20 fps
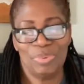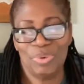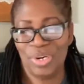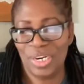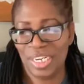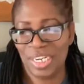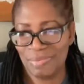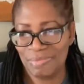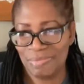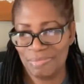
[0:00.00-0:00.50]

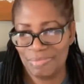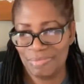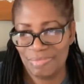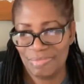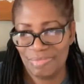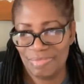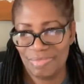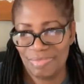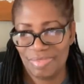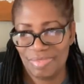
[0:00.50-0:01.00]
bring
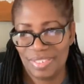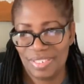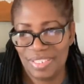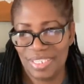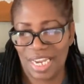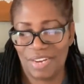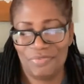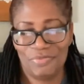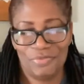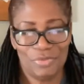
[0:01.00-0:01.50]

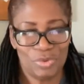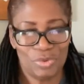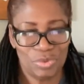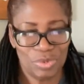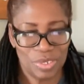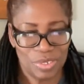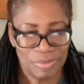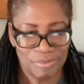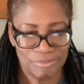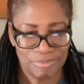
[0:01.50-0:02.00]
that
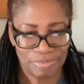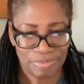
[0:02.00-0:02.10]
food.